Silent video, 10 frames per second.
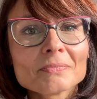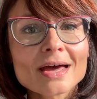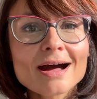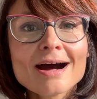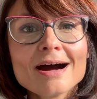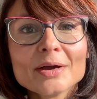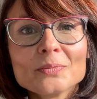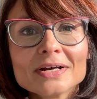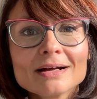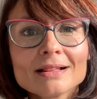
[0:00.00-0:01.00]
I
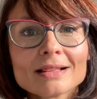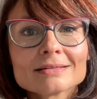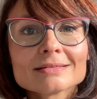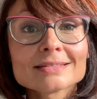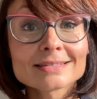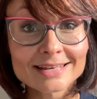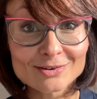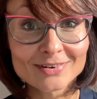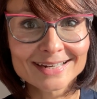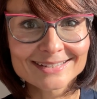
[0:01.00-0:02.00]
will see you
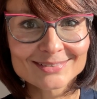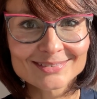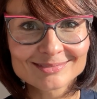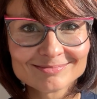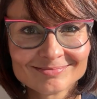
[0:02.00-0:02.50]
very soon.